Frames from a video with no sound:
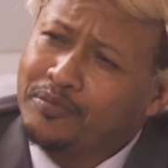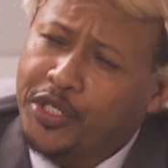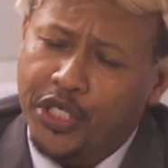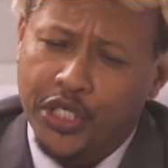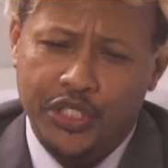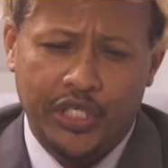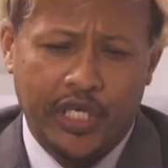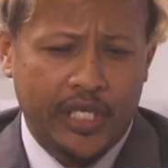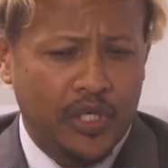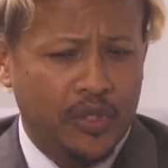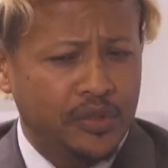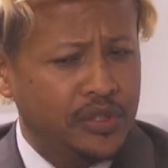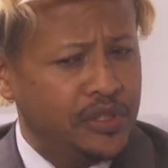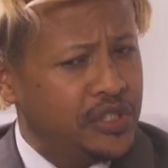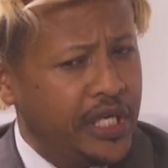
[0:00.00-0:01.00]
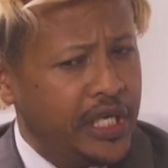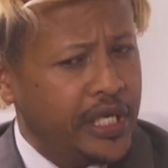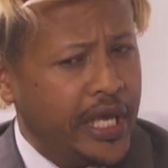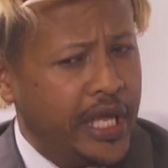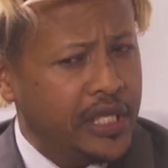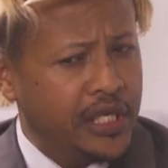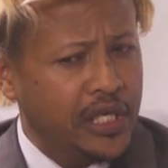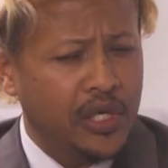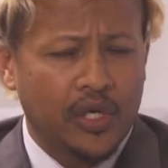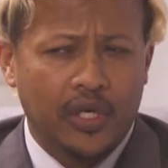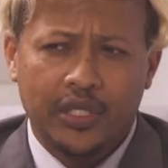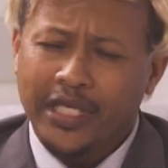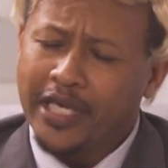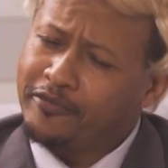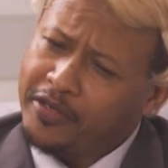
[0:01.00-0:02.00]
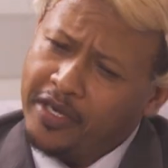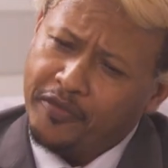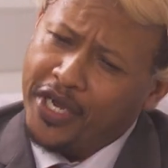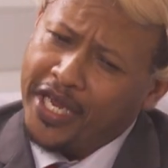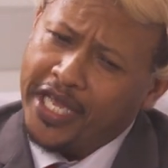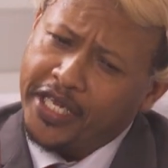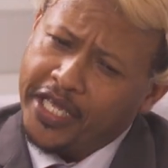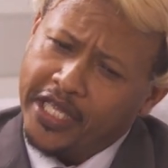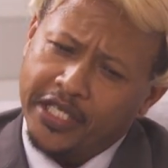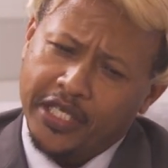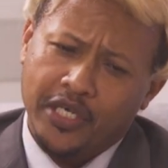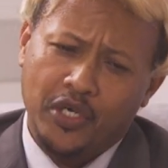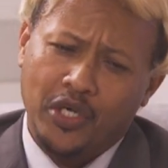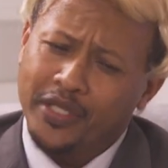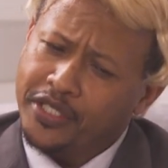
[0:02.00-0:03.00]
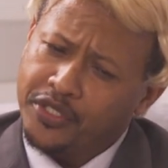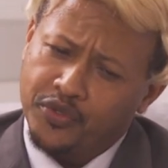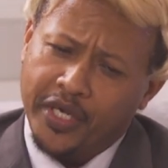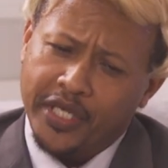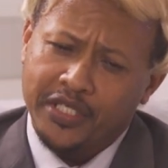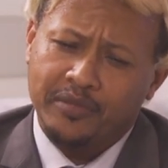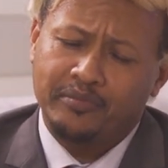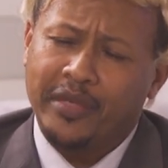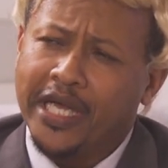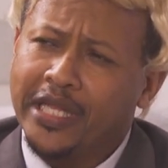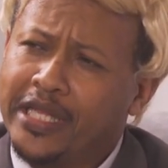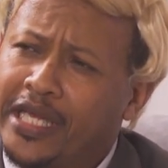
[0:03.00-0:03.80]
because I don't take alcohol. I've never had alcohol and drugs in my